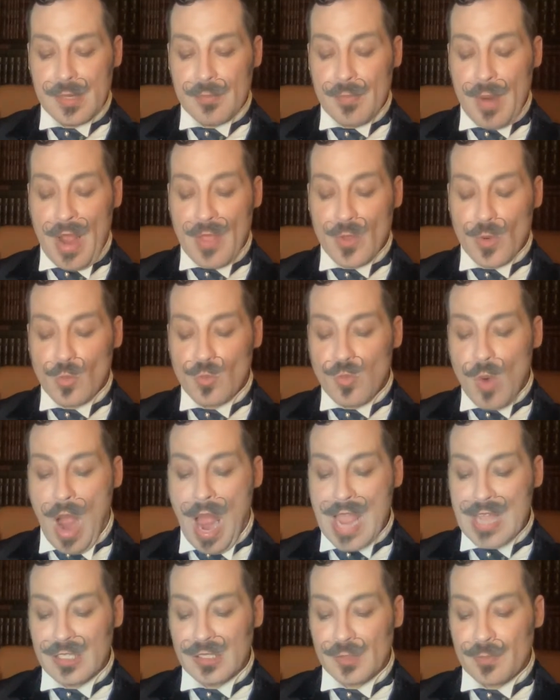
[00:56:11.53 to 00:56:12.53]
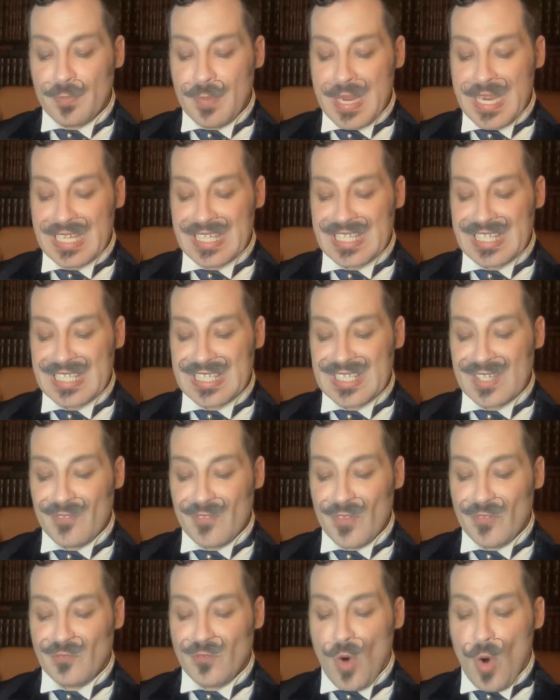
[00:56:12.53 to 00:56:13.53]
by the wild beasts of
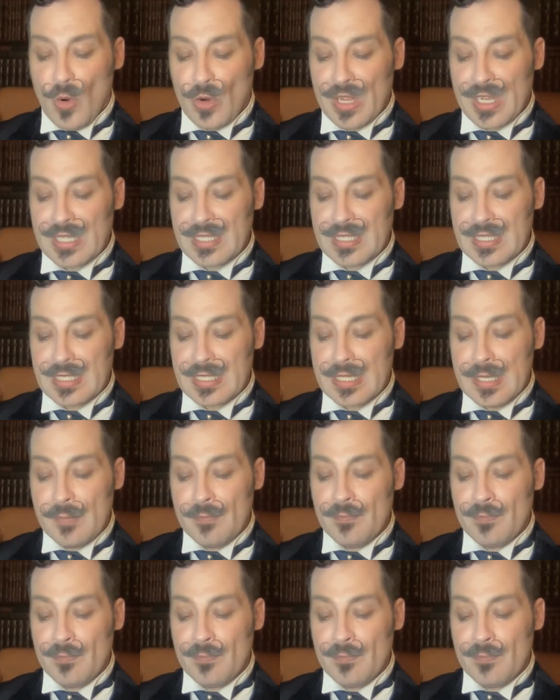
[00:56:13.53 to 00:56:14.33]
the forest.